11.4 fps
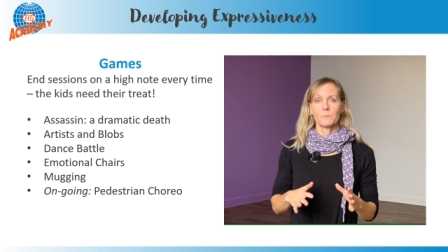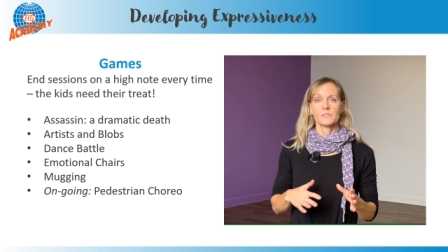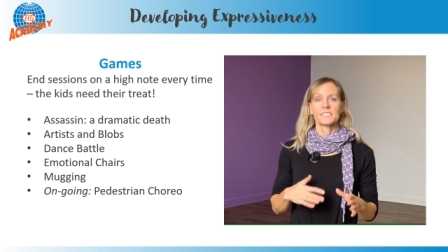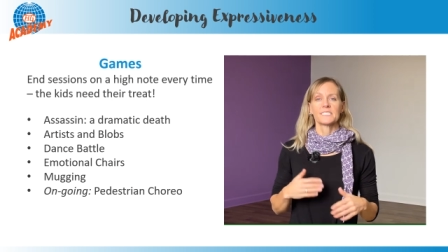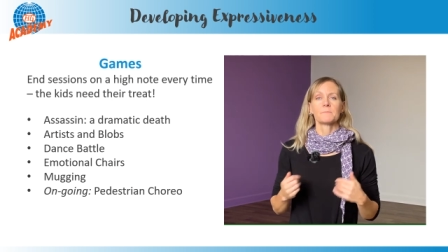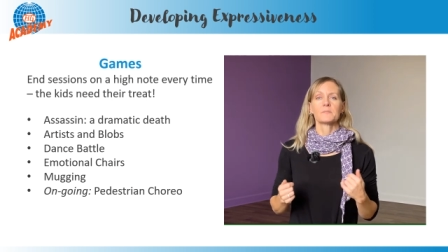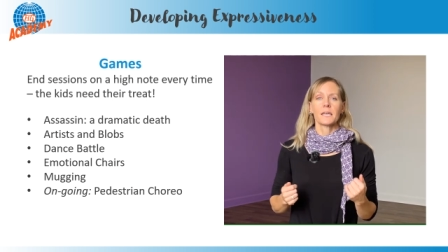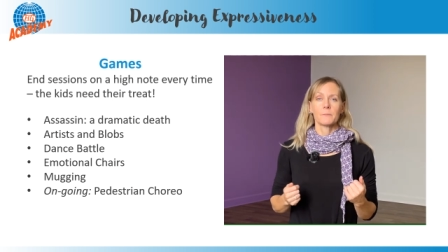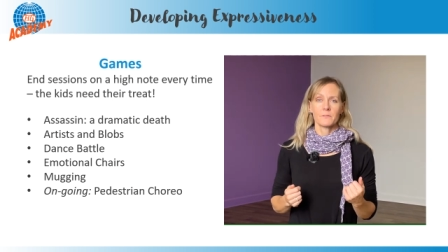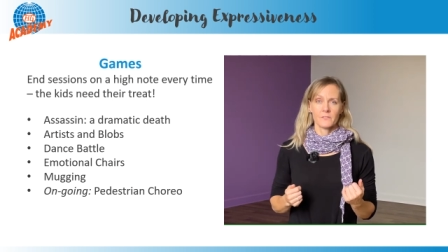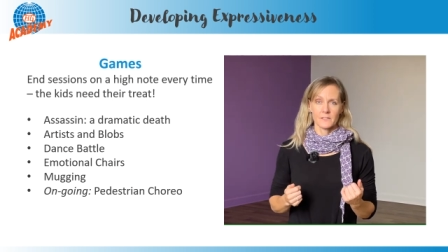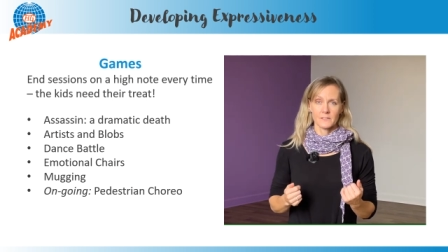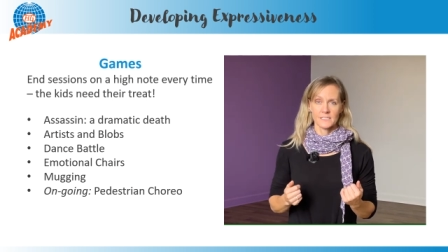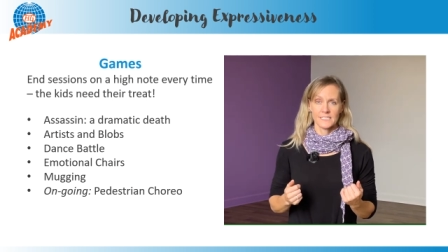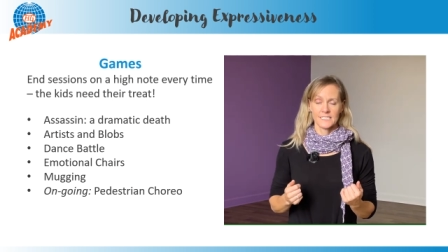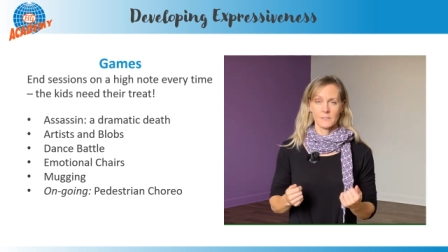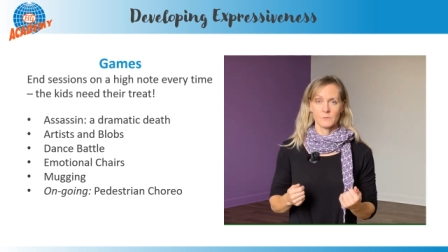some type of little
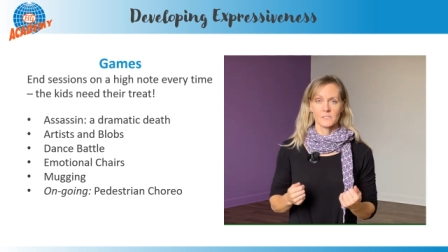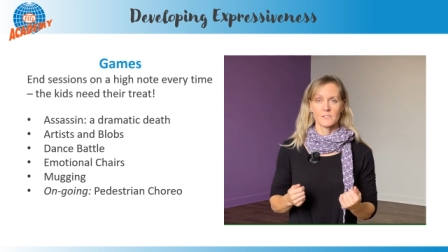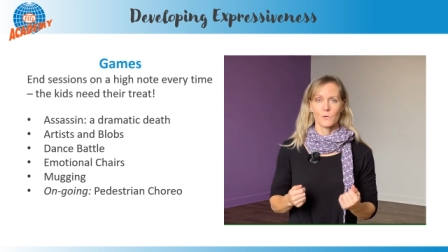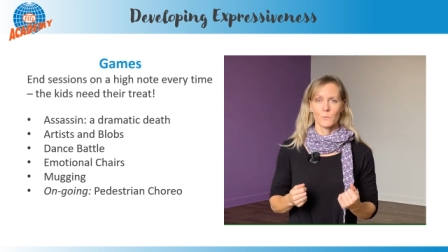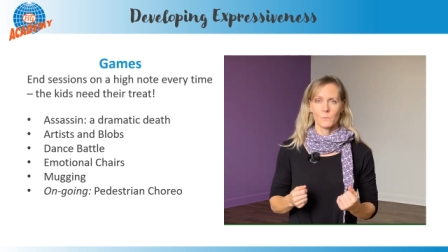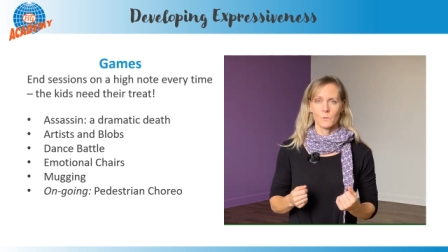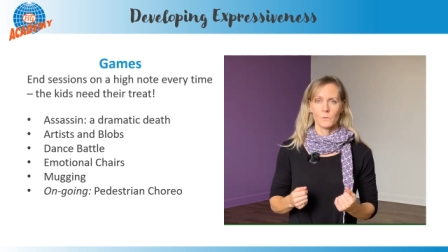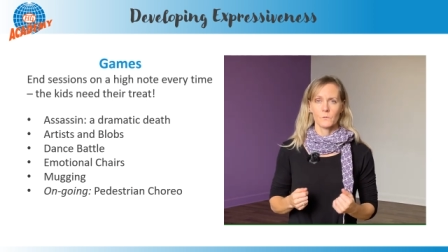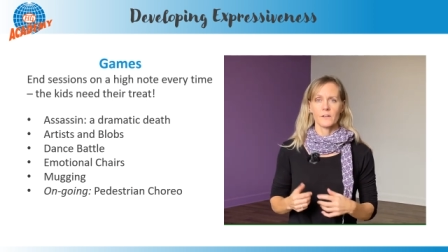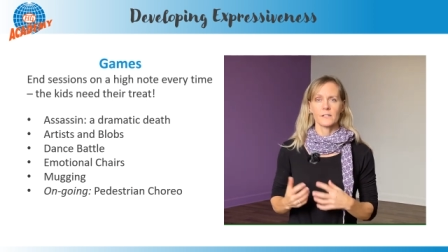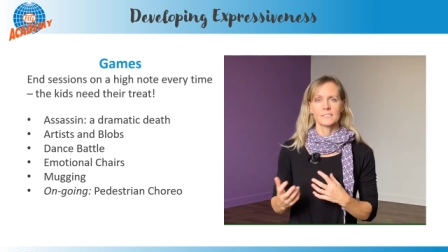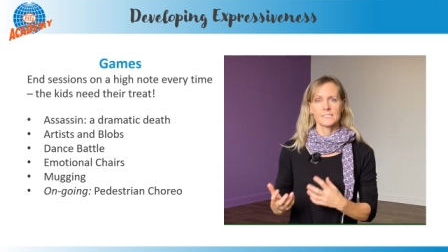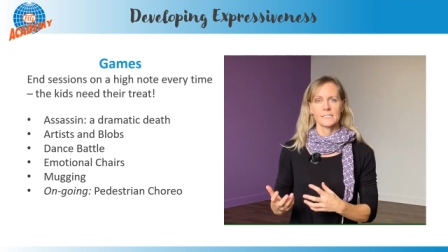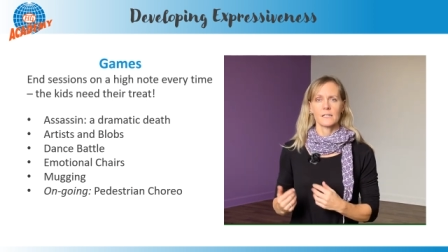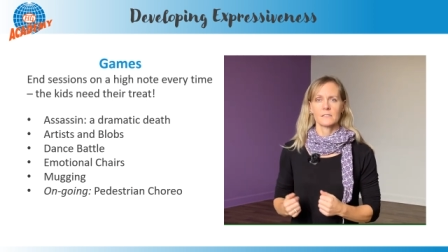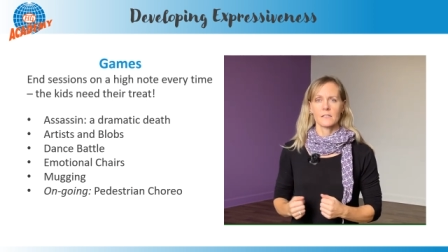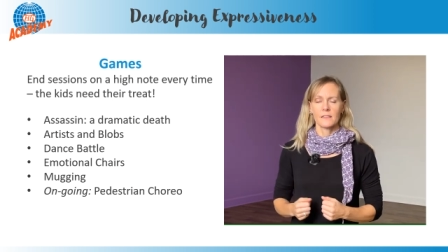sequence or move
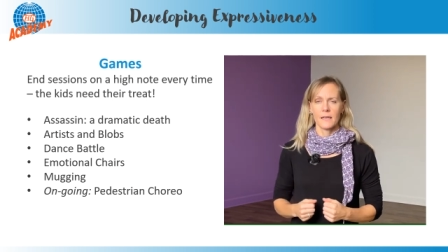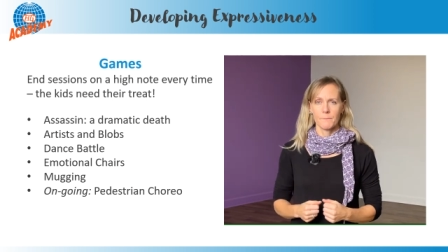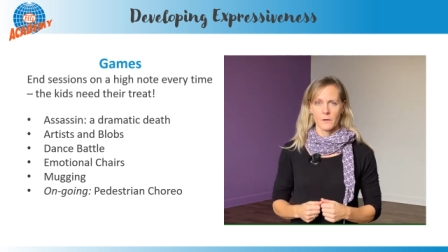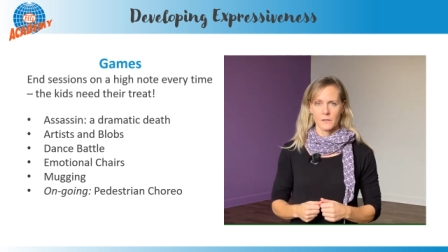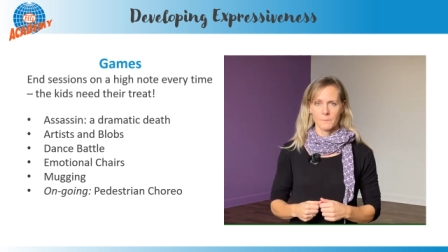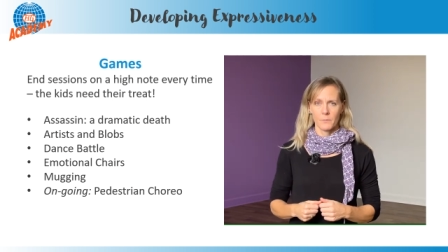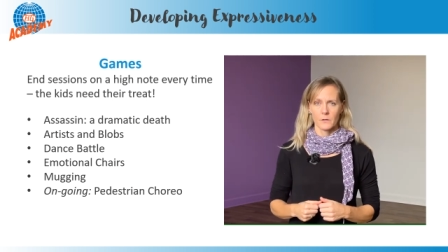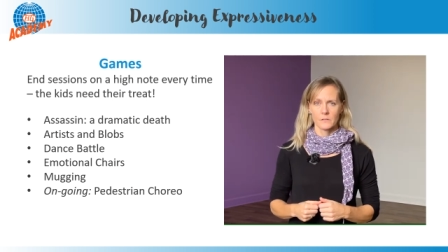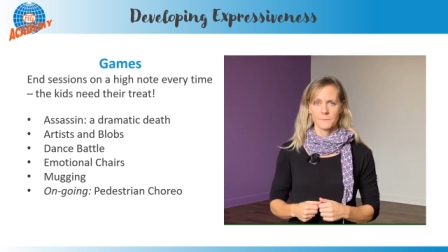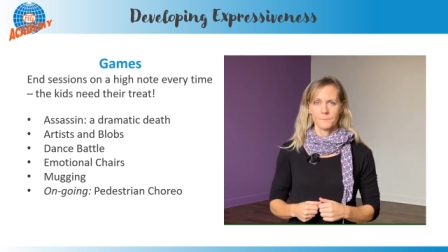assigned to that body part.